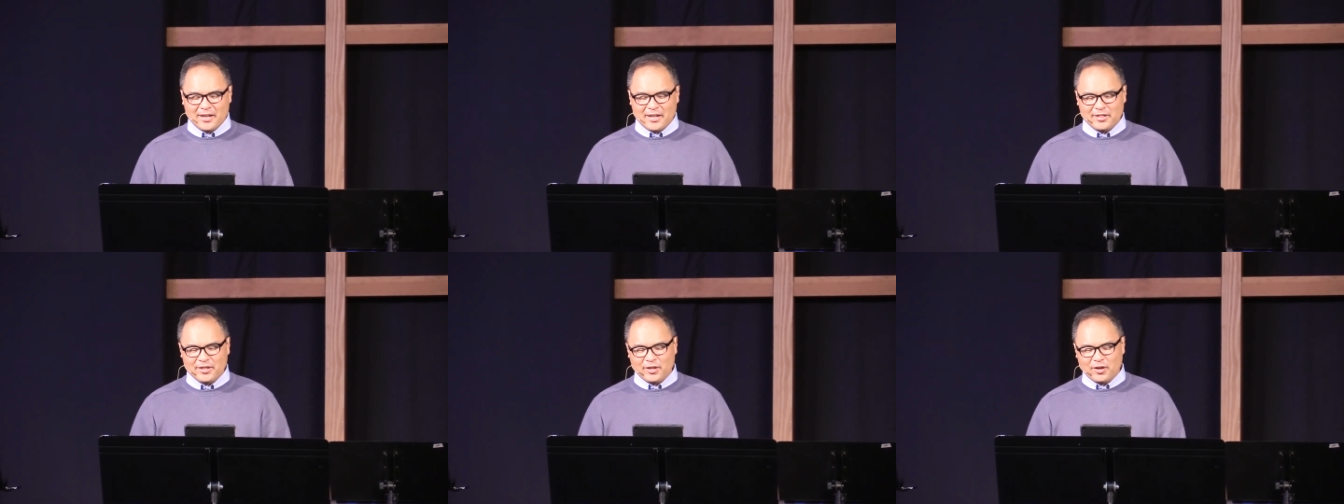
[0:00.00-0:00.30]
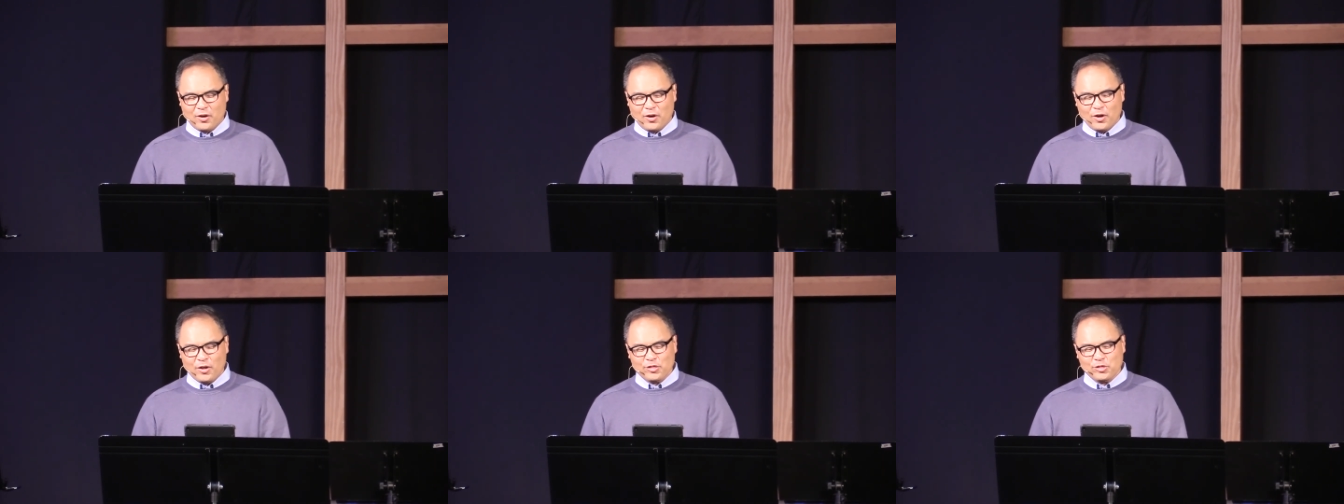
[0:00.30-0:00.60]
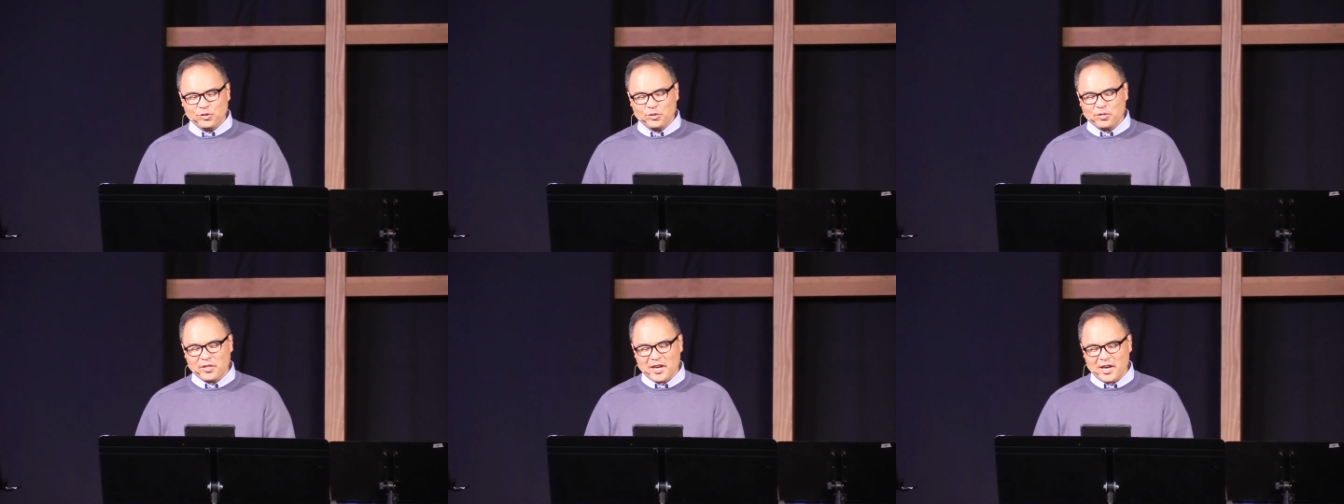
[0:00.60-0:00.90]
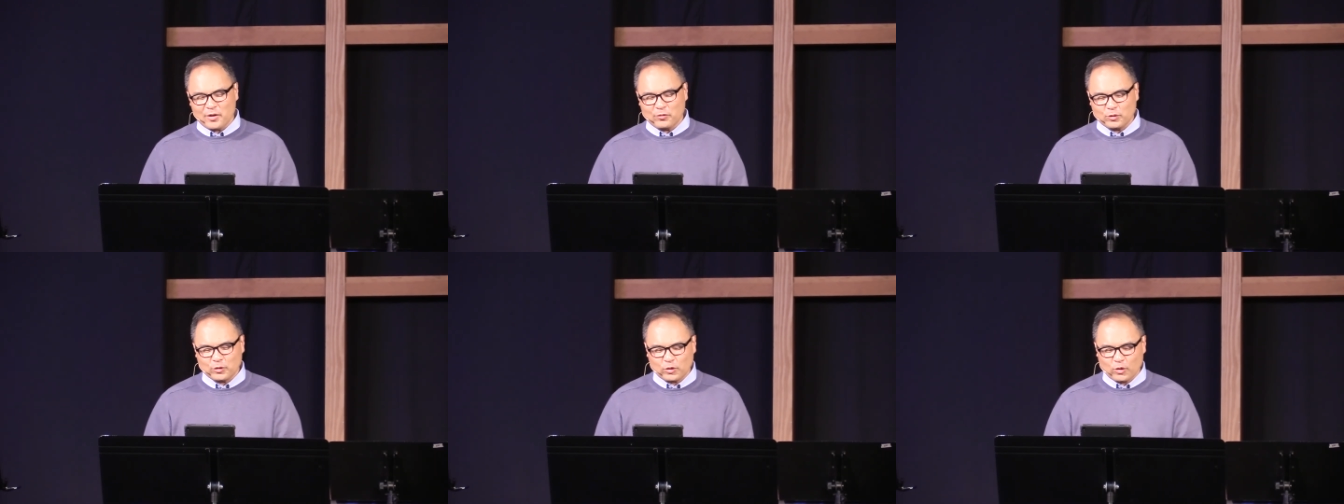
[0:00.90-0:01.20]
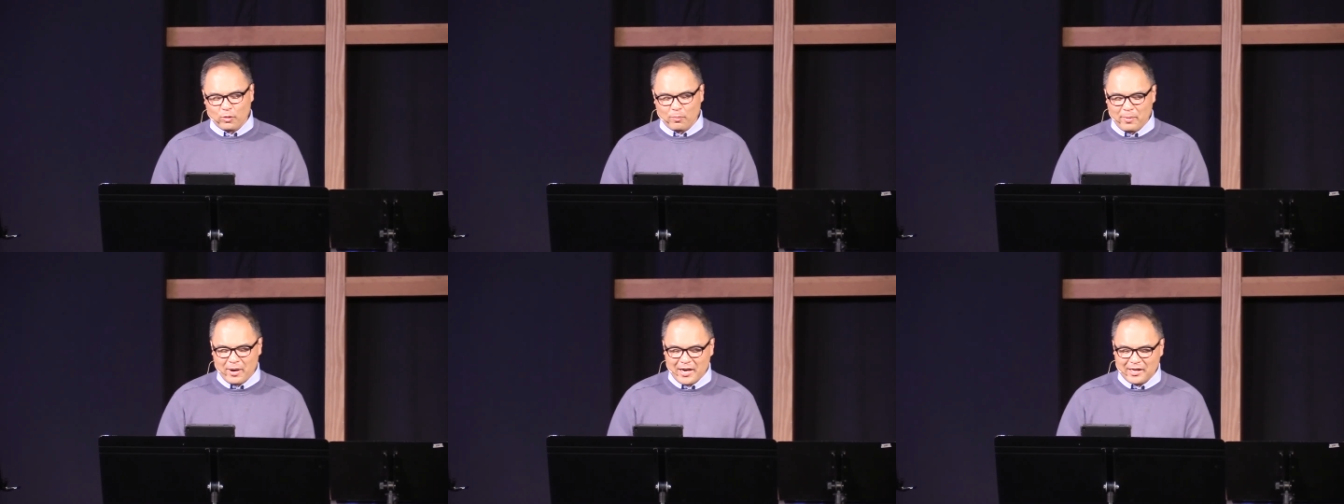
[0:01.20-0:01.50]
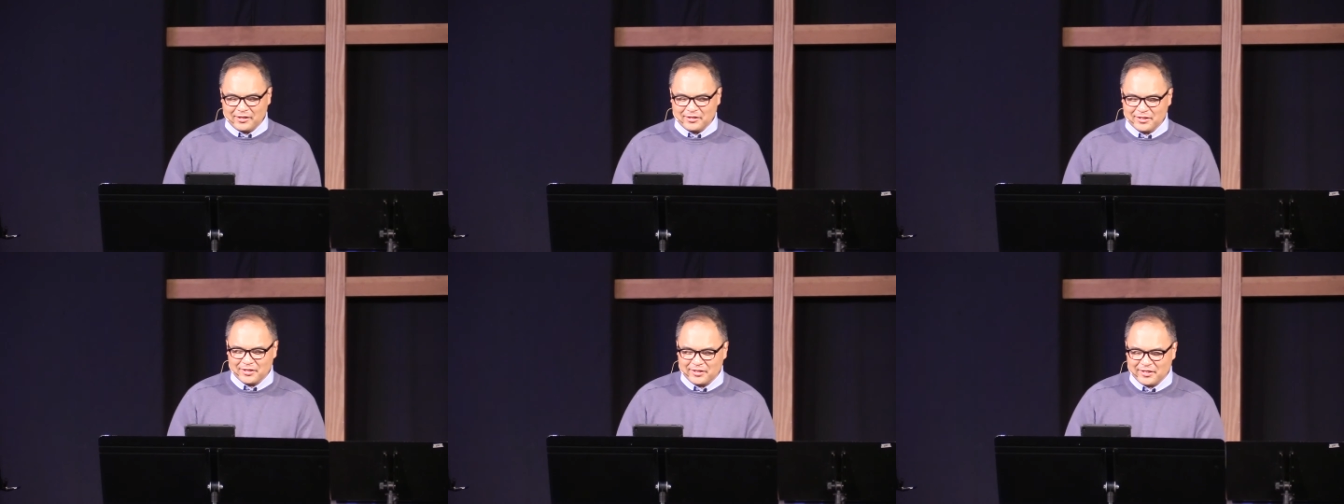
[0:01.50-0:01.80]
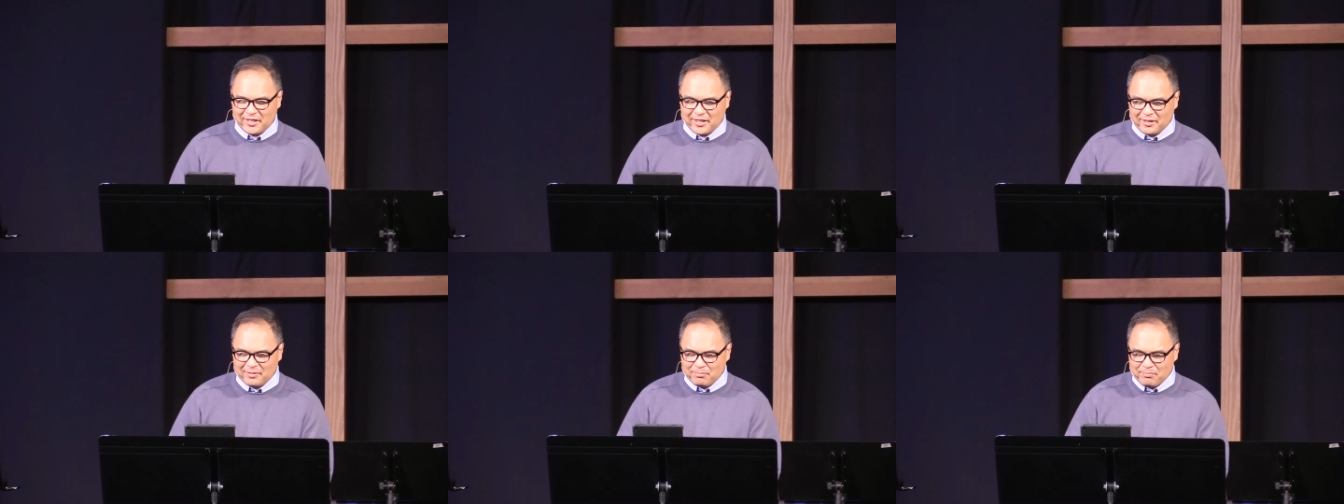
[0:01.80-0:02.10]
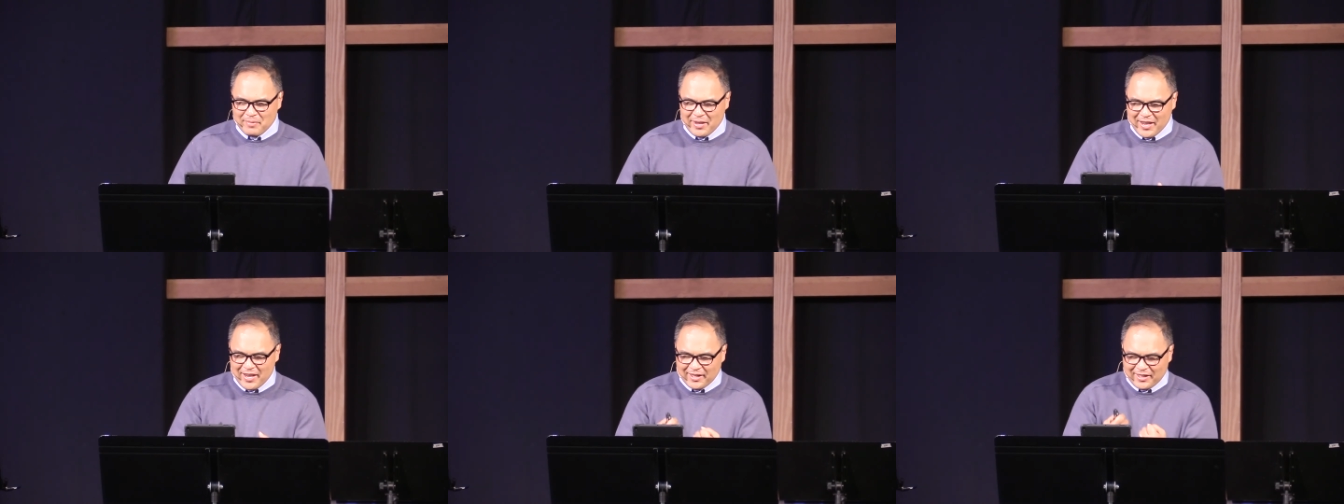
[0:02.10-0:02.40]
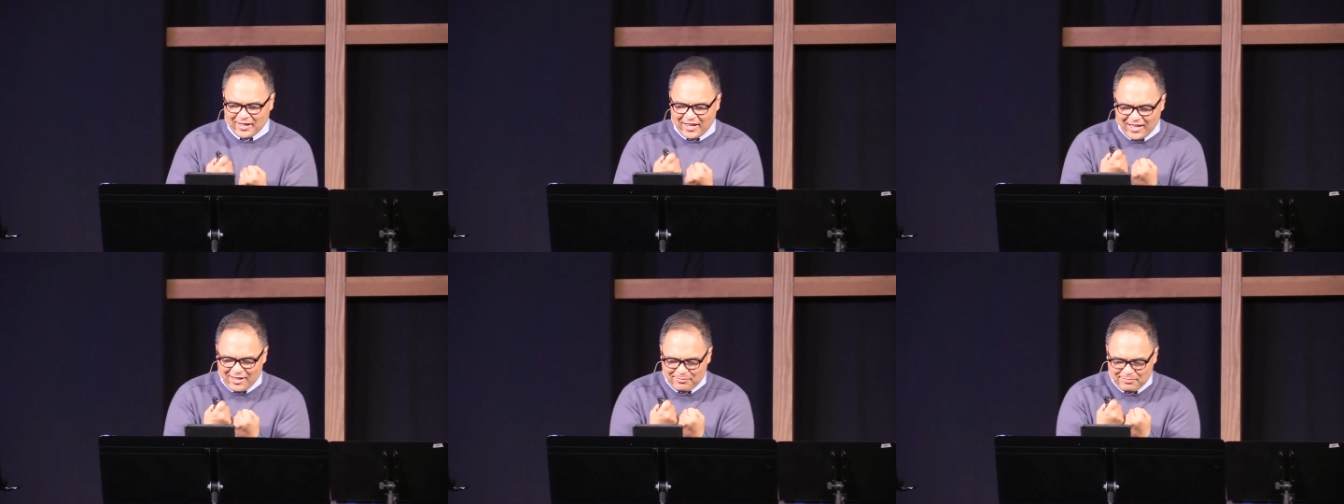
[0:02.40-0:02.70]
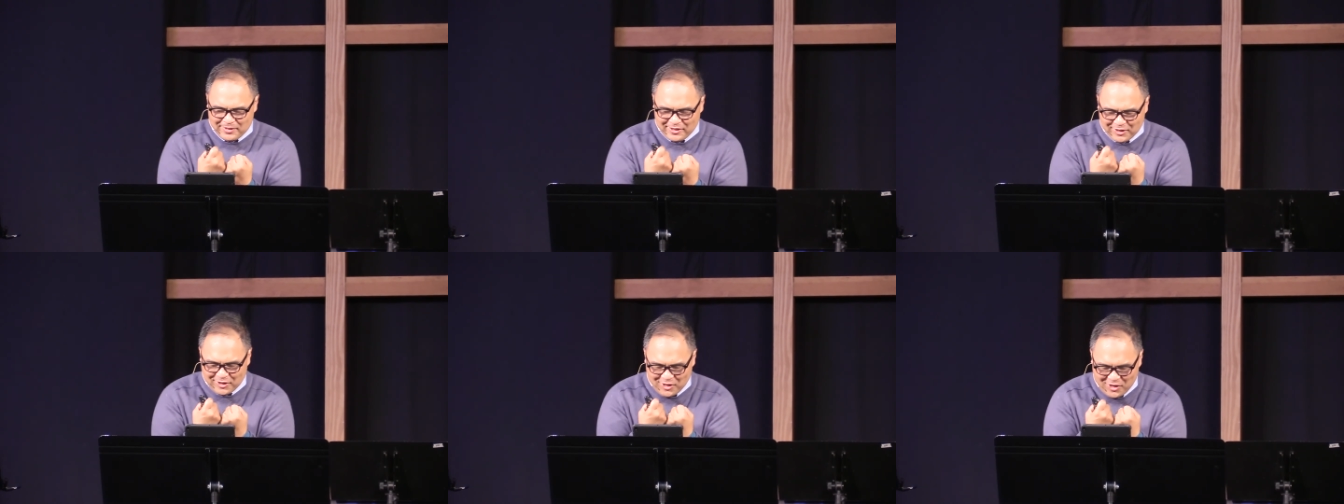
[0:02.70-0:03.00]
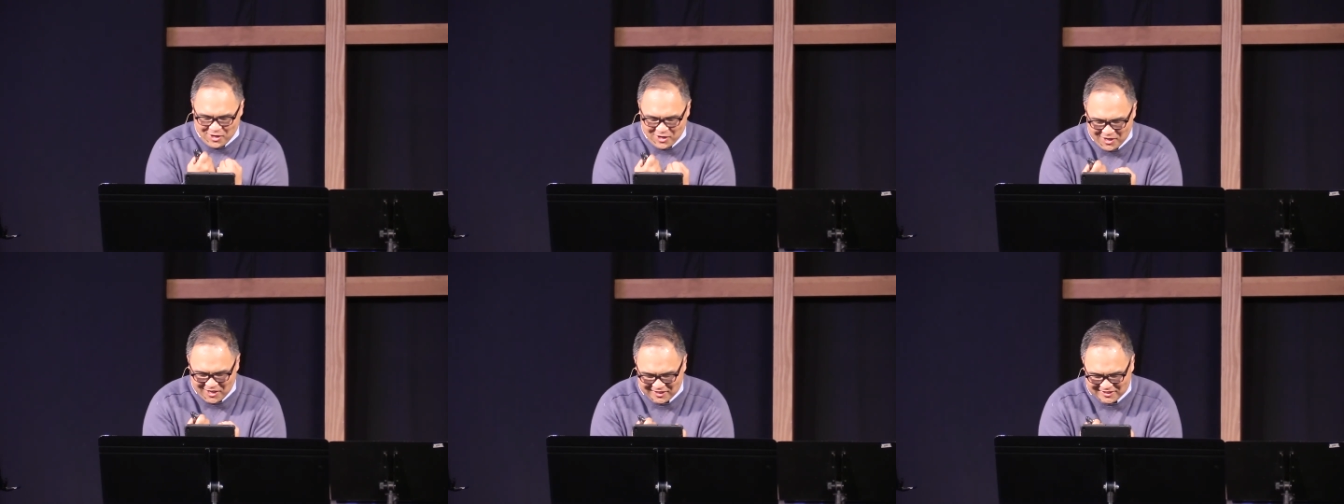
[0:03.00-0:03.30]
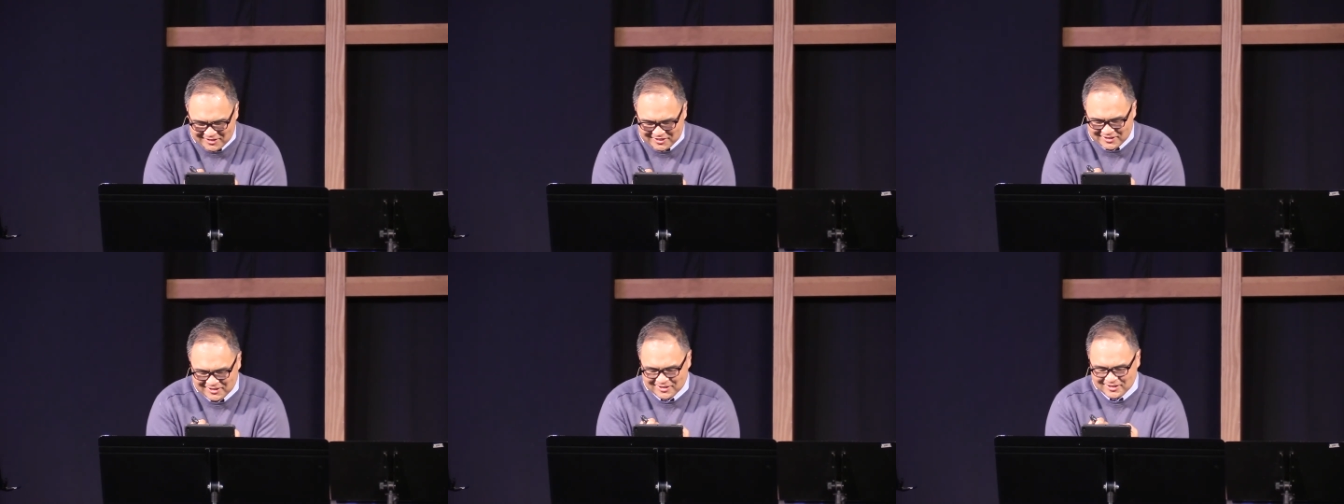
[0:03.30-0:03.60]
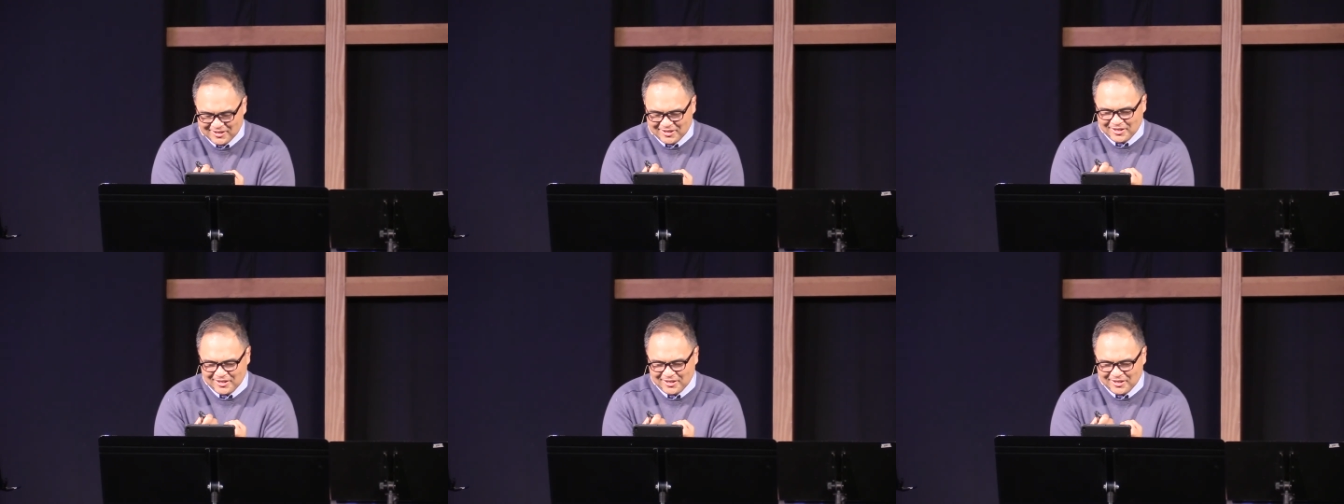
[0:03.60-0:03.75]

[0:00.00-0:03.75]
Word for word: And then all through that, we're reminded that, man, I've been caught.